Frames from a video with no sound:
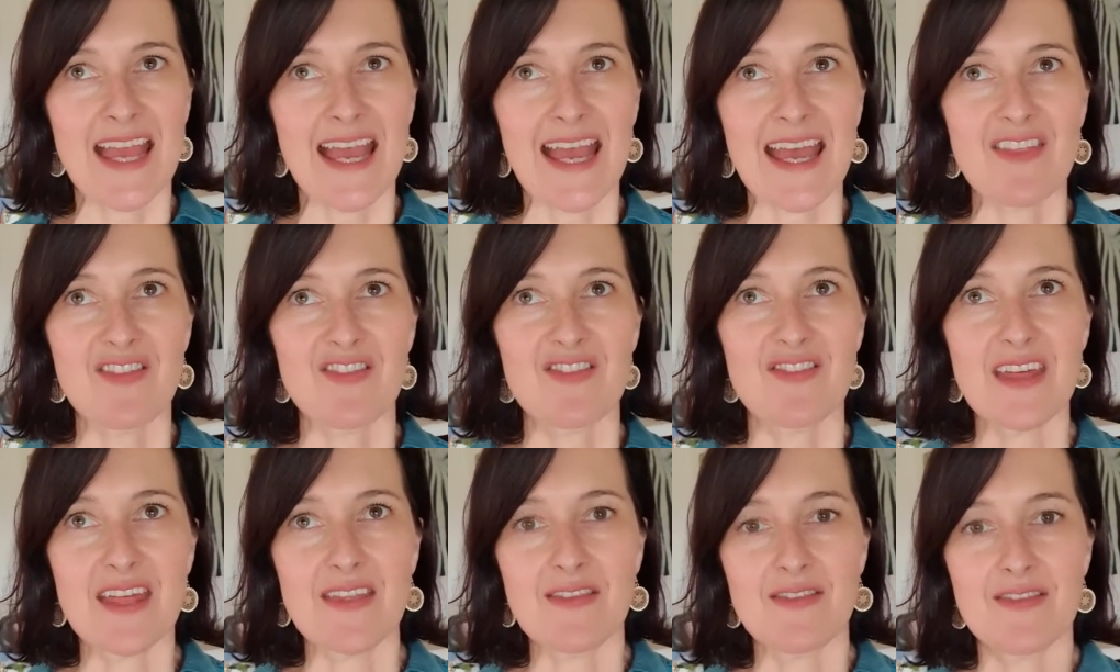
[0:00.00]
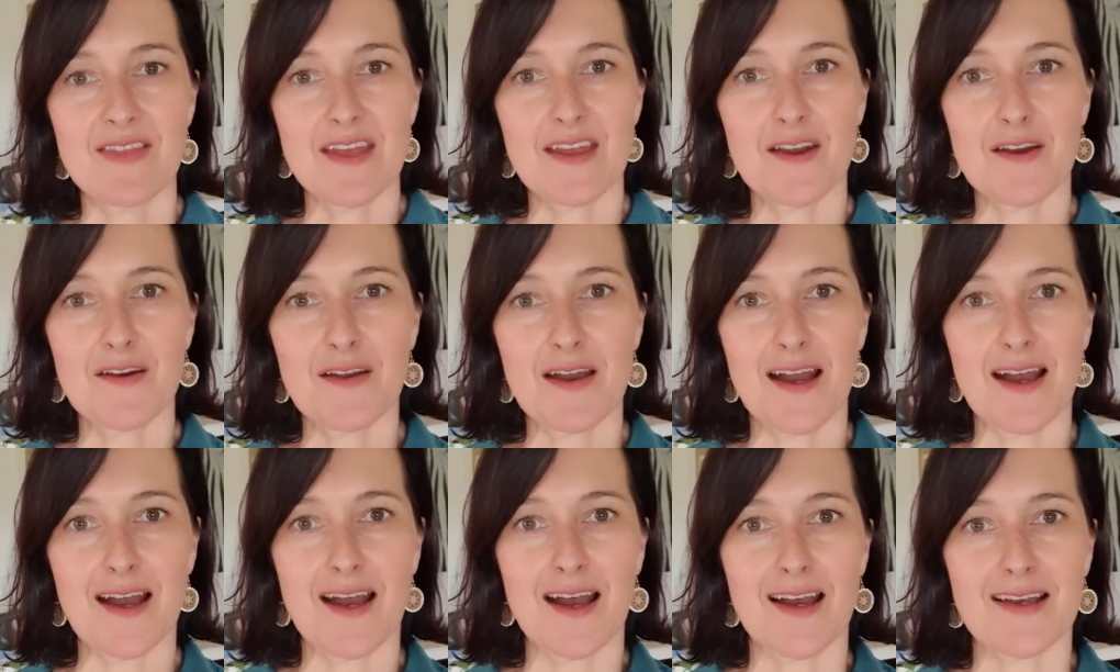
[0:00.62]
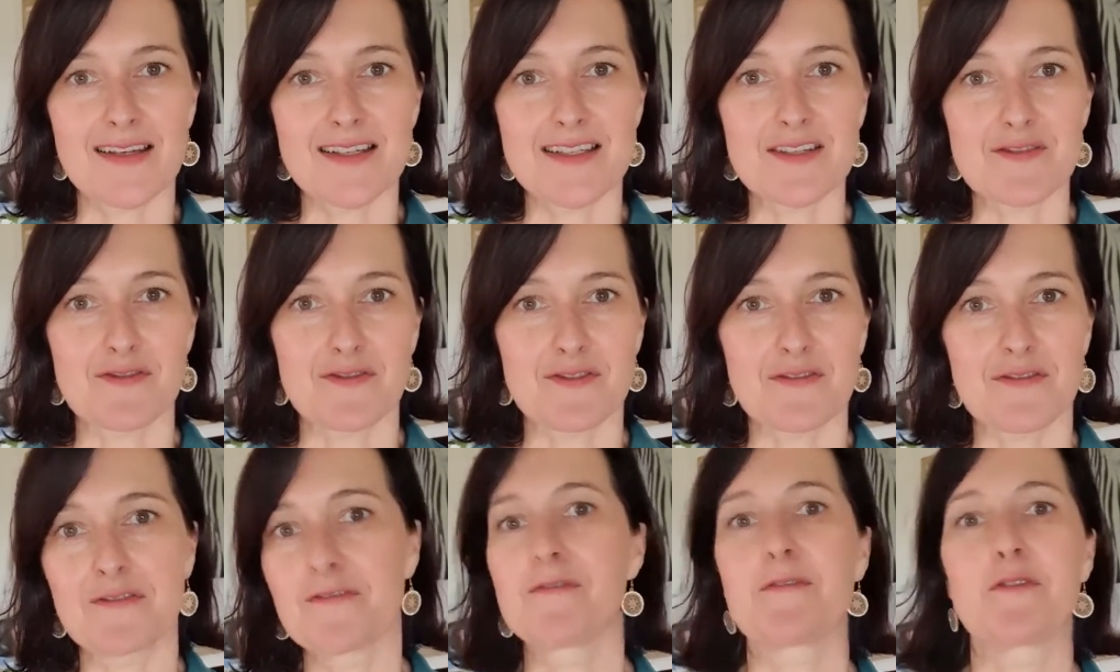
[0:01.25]
And then there are
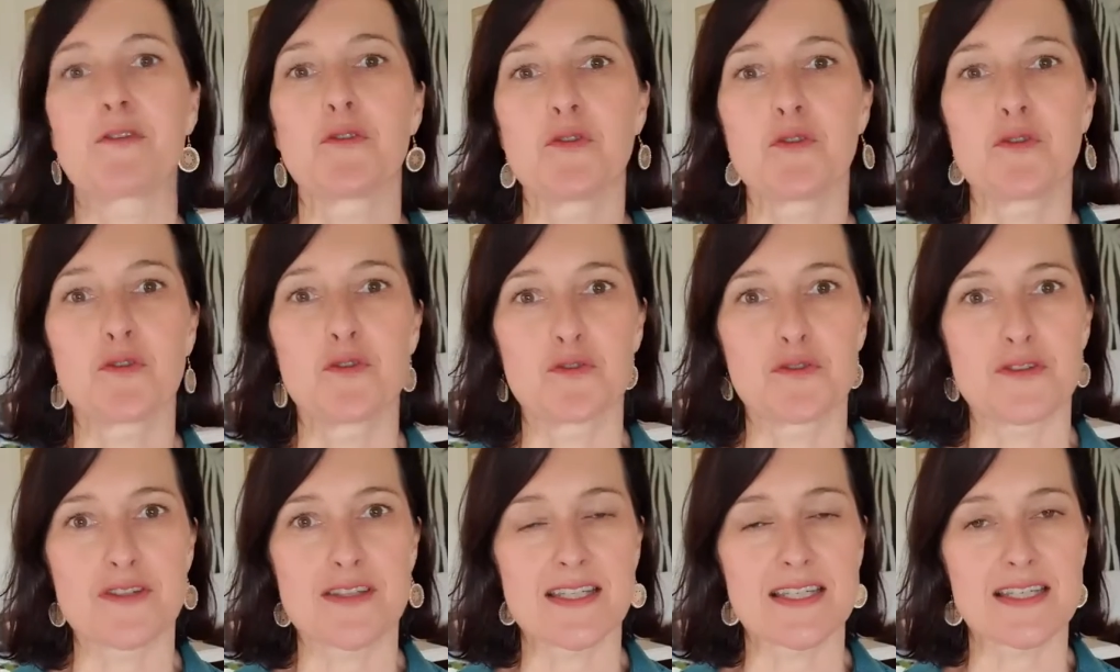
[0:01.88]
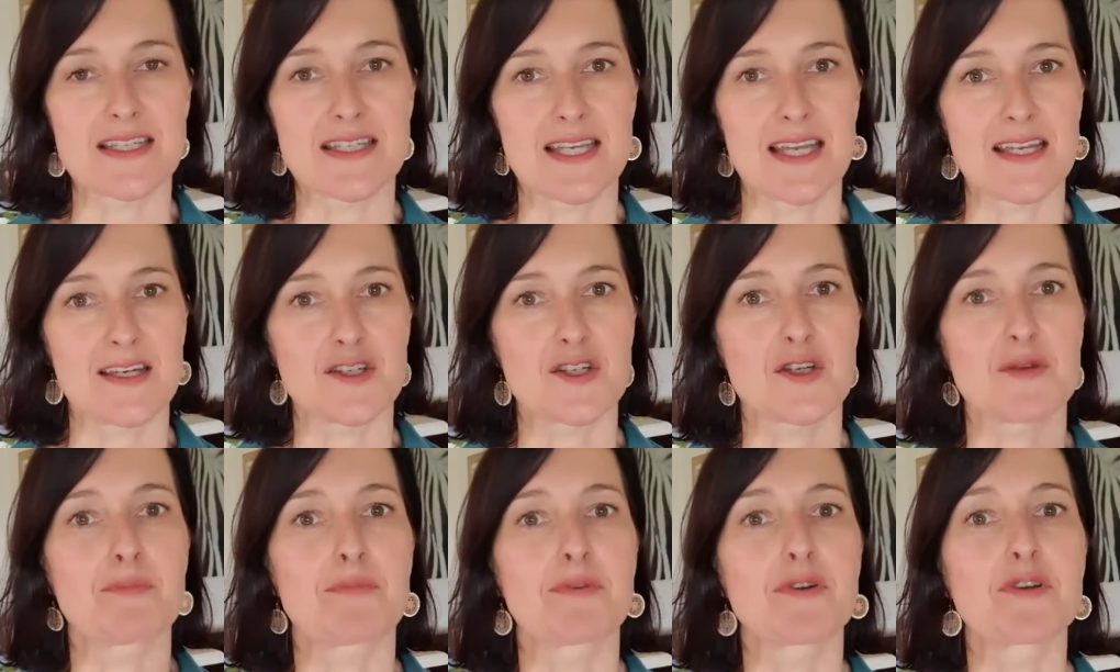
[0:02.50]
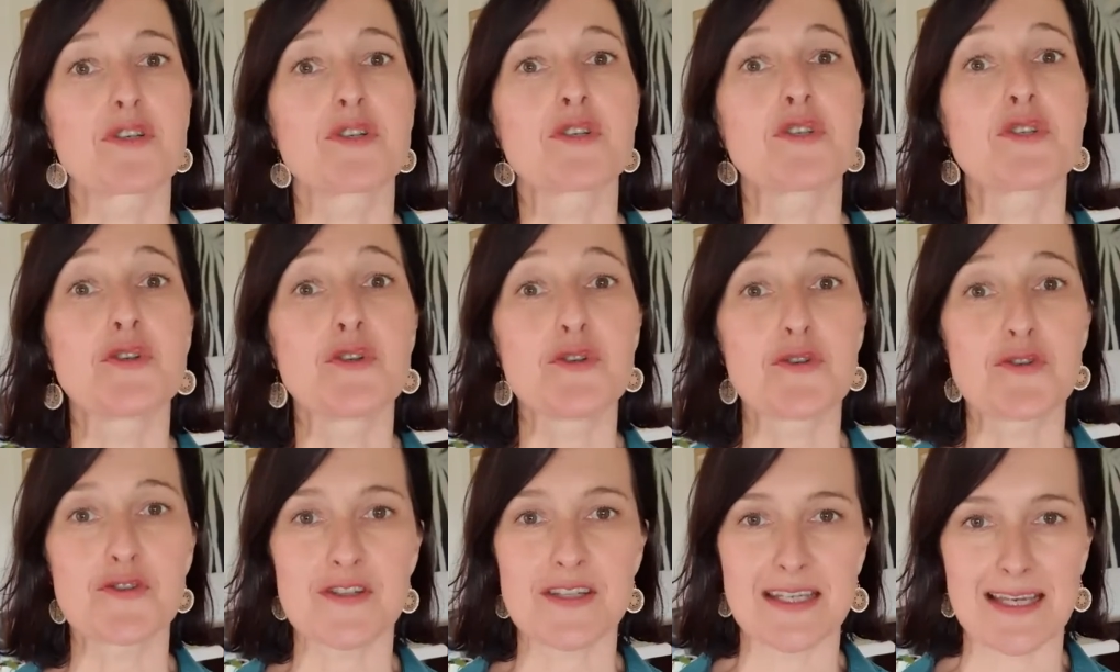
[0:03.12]
different foods that tend to
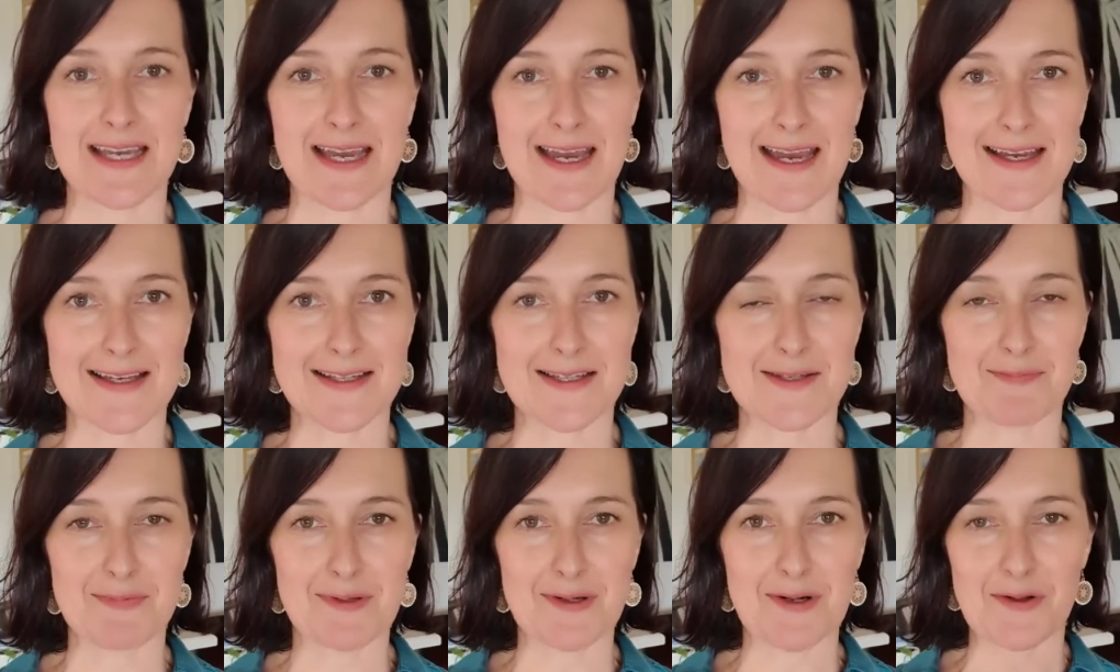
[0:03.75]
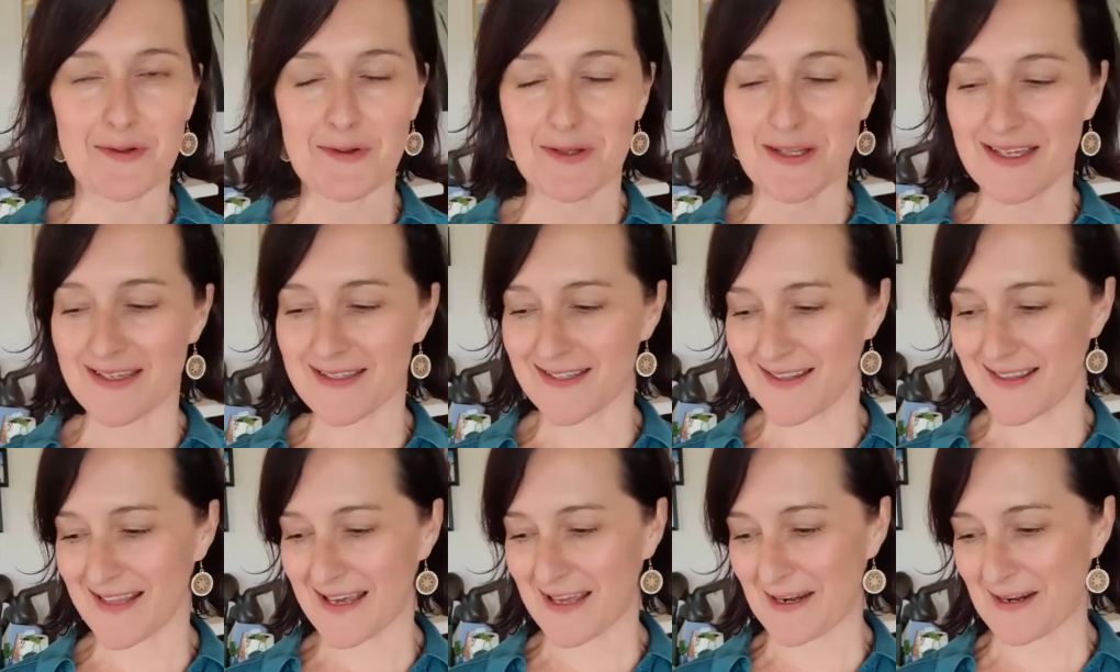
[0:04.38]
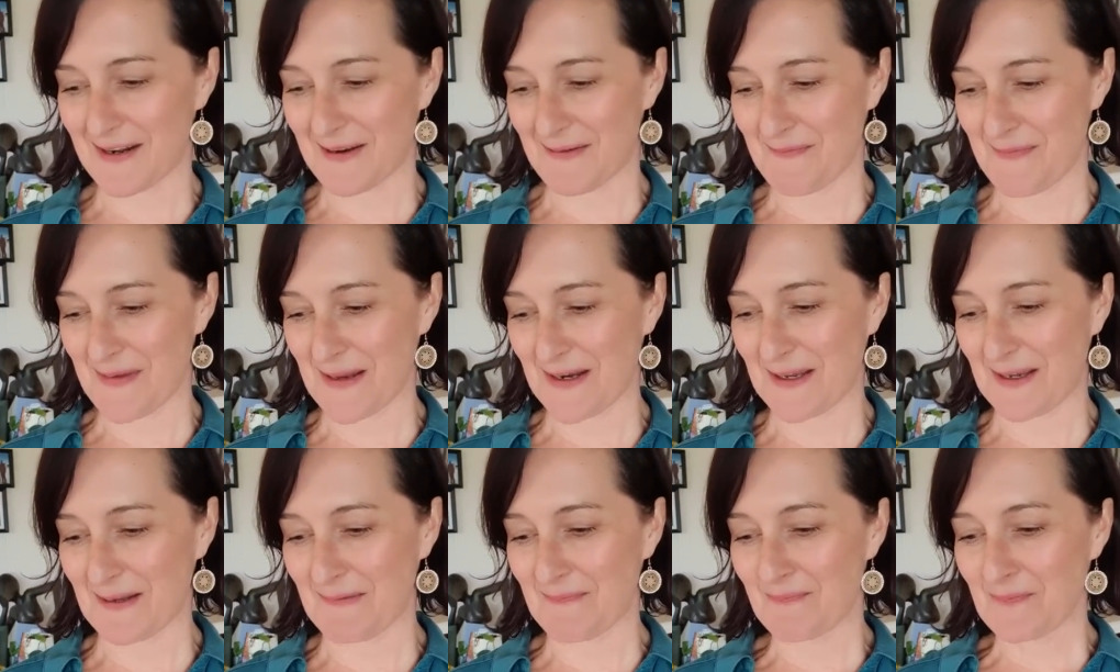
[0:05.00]
produce gas, but I'll get to that in a
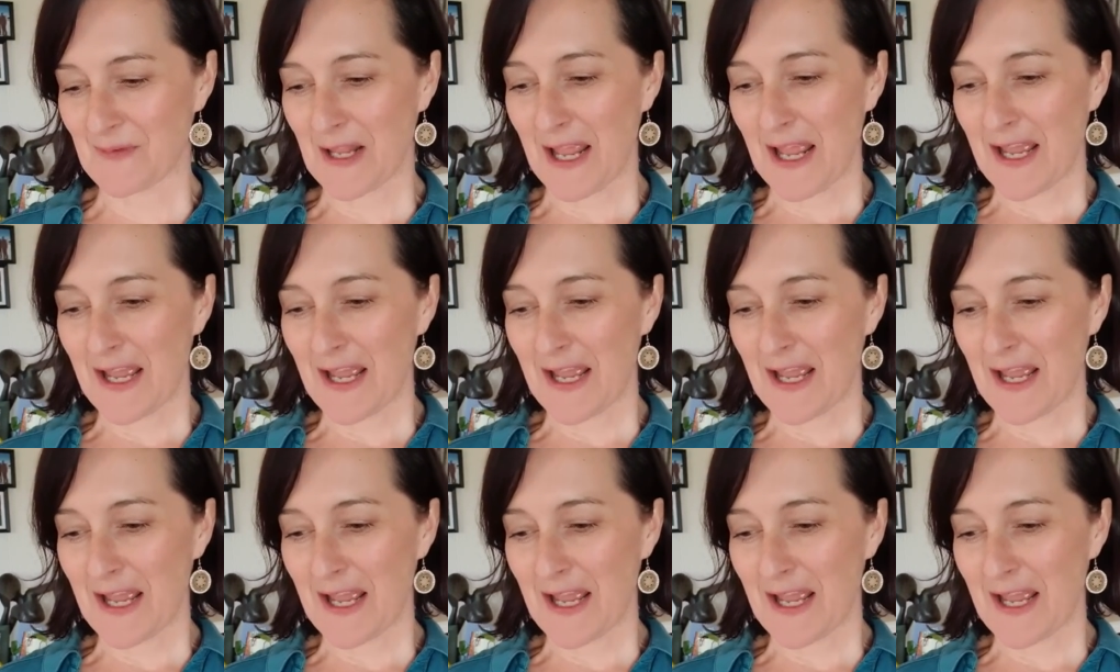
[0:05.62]
minute.